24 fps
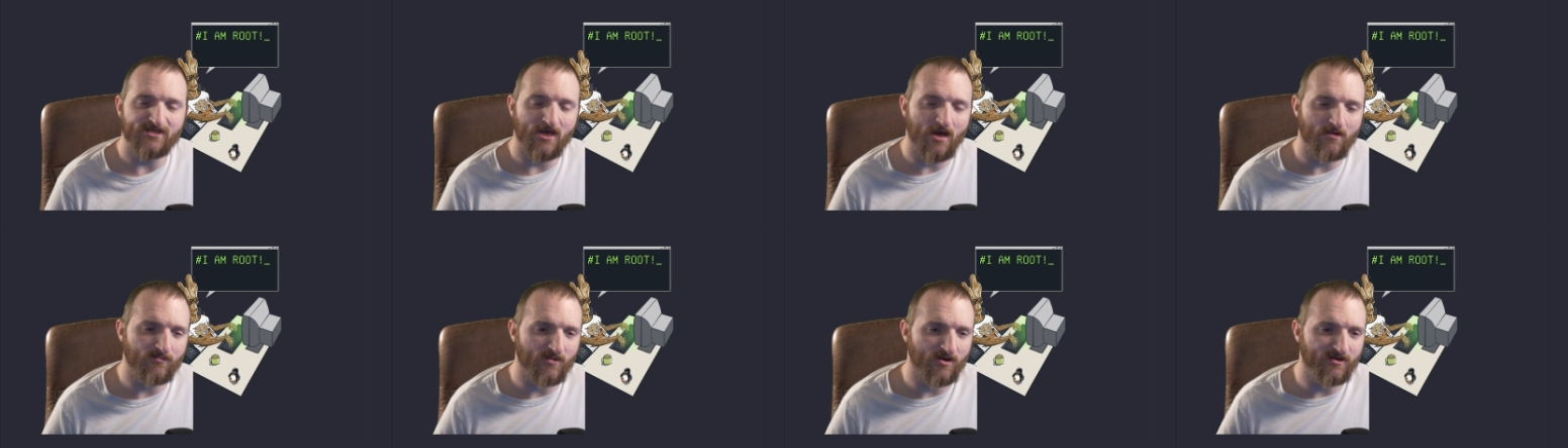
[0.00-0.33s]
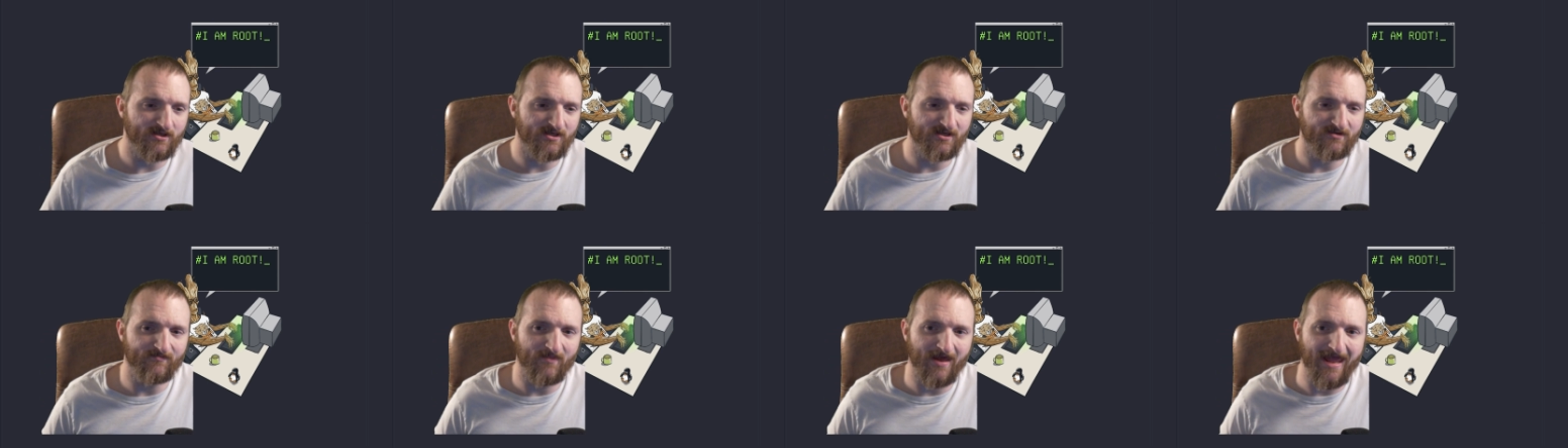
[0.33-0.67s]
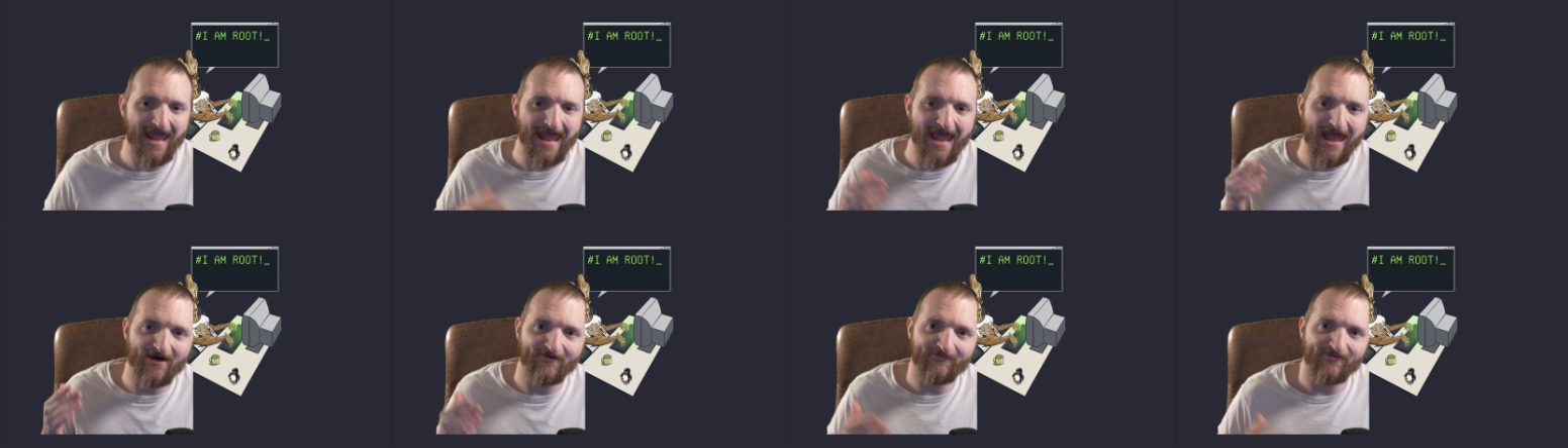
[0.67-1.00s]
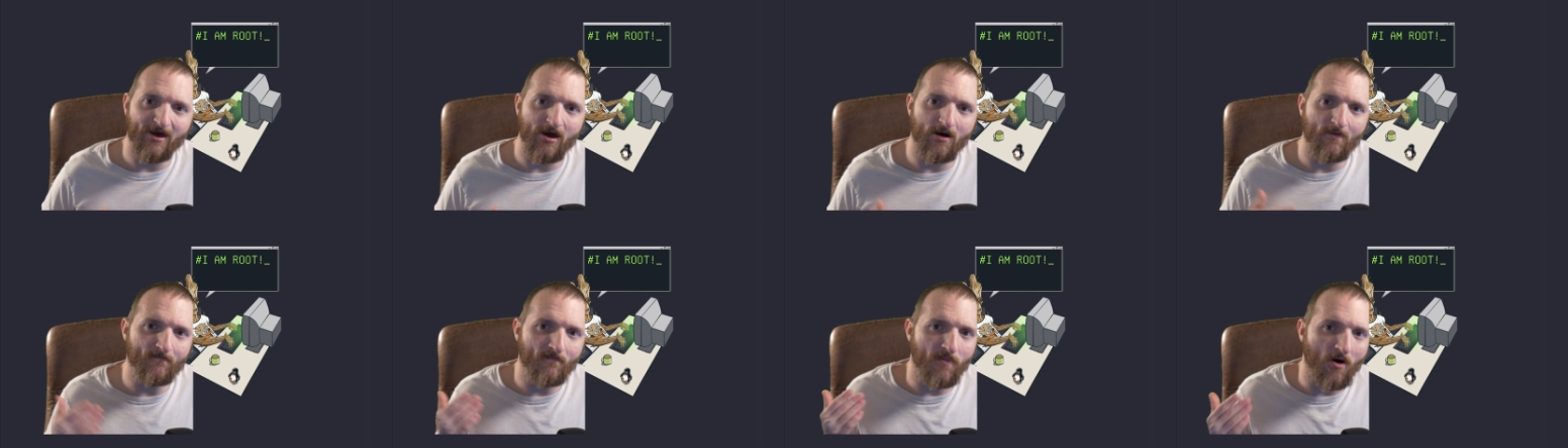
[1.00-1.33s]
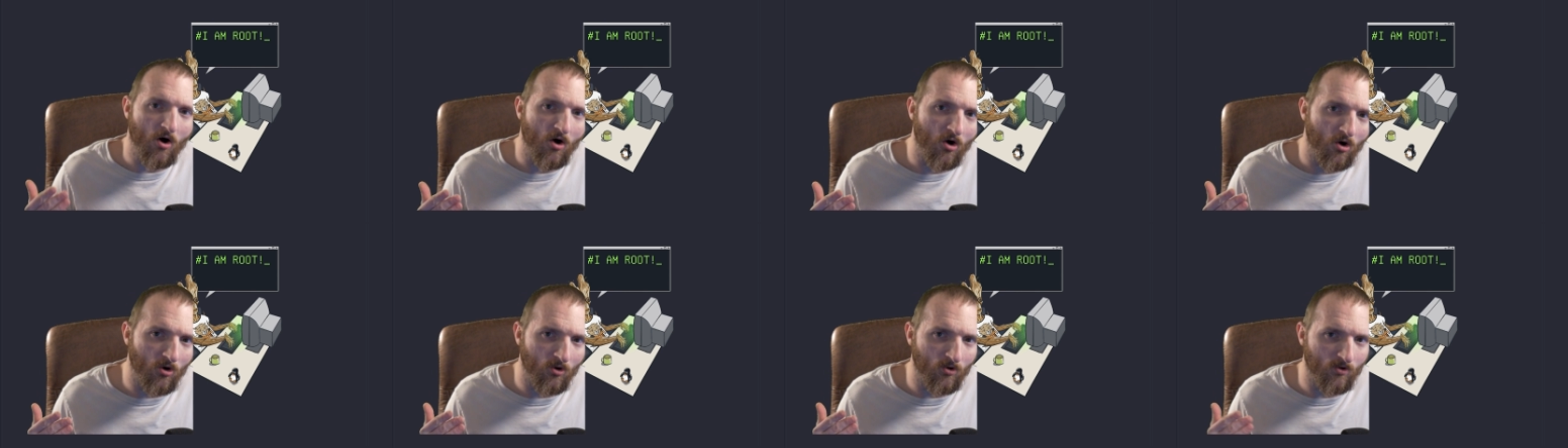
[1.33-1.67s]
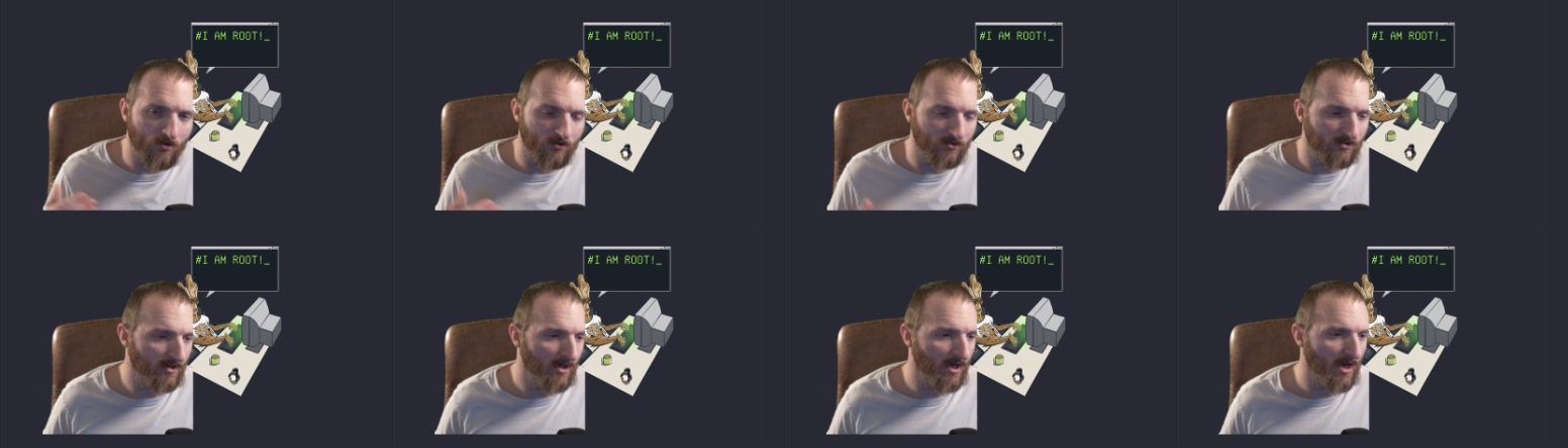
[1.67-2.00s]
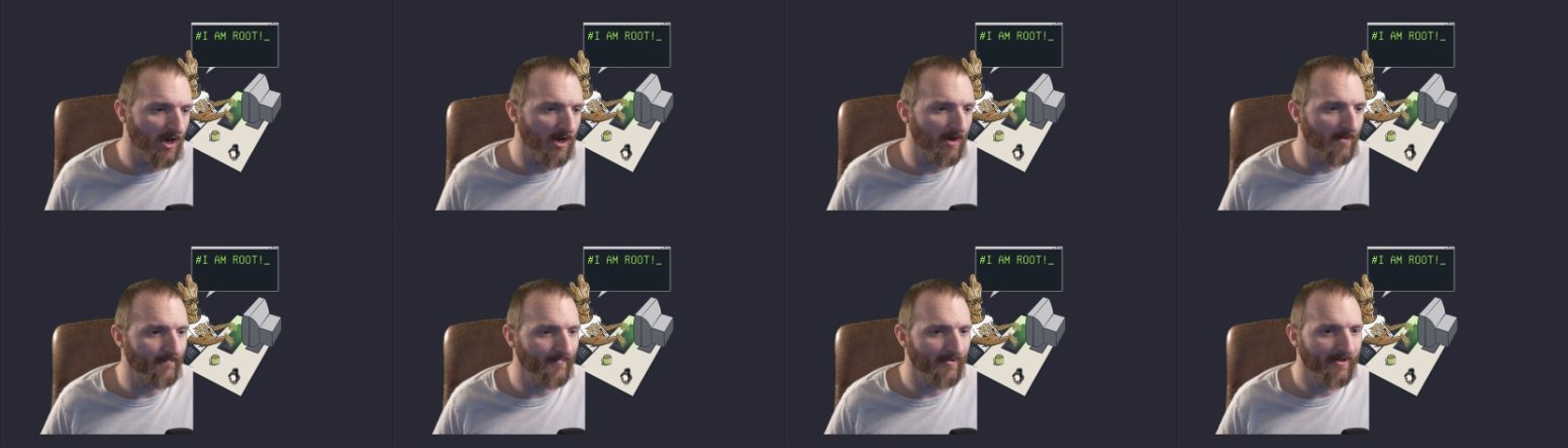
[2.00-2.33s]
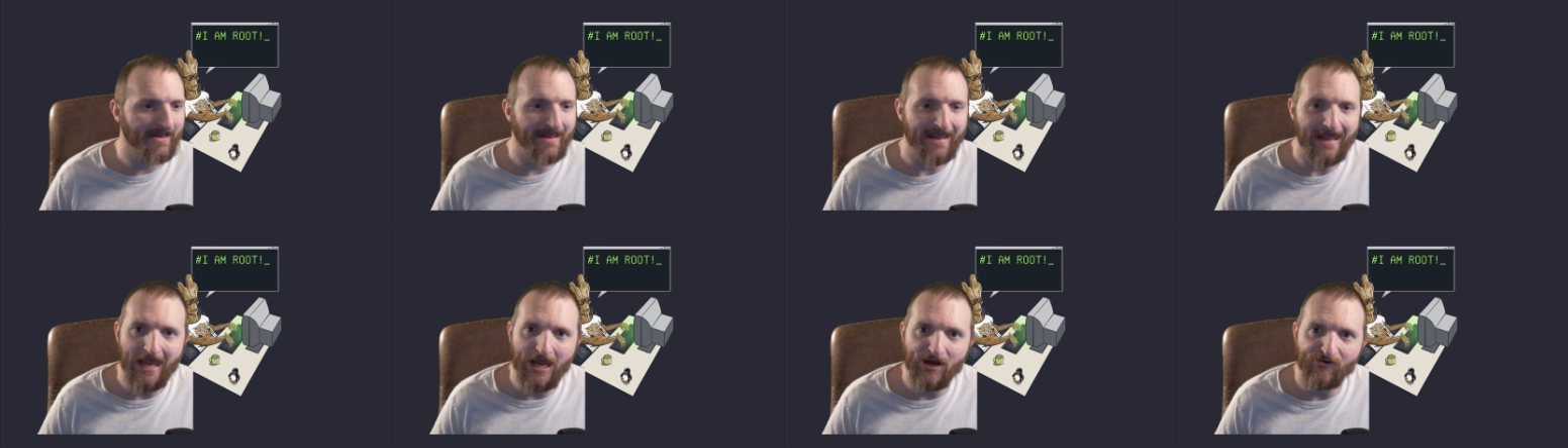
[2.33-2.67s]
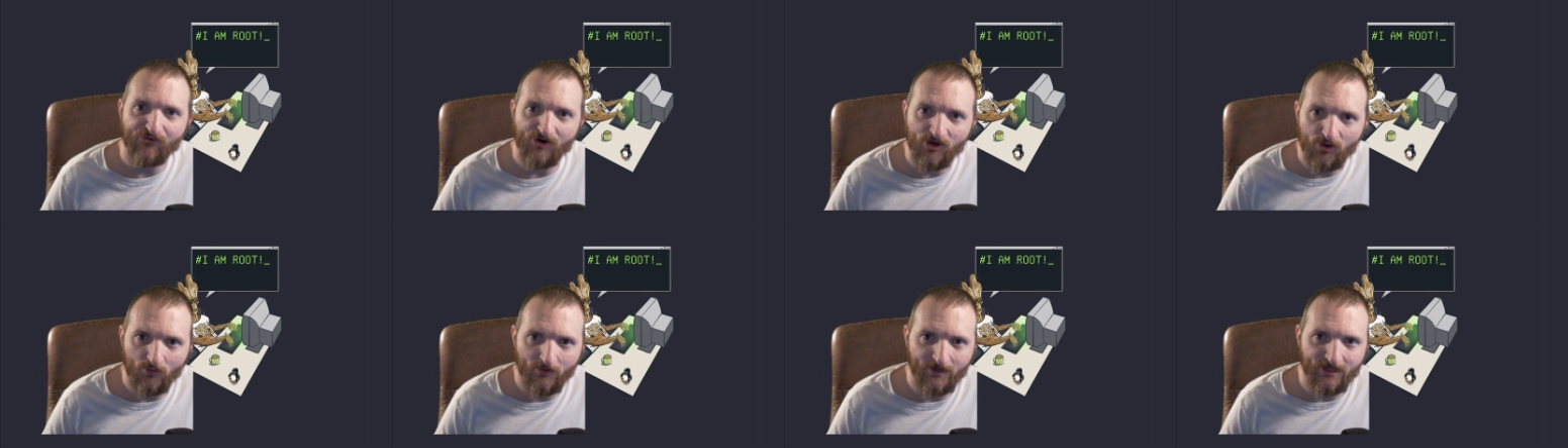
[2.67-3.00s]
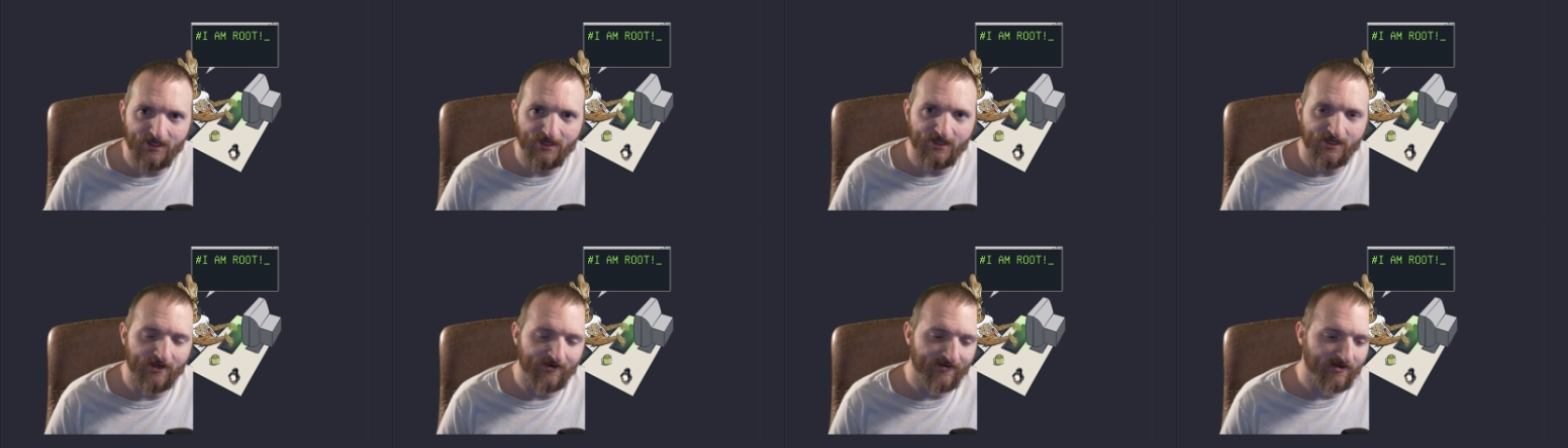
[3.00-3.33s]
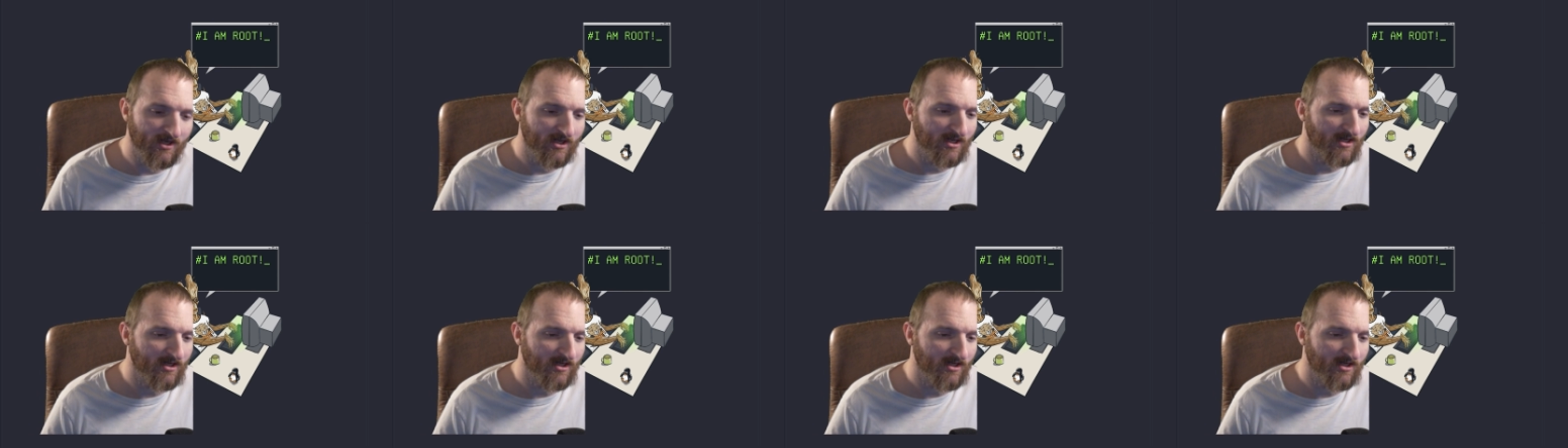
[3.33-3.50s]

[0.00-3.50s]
I'm going to have a poll up every week,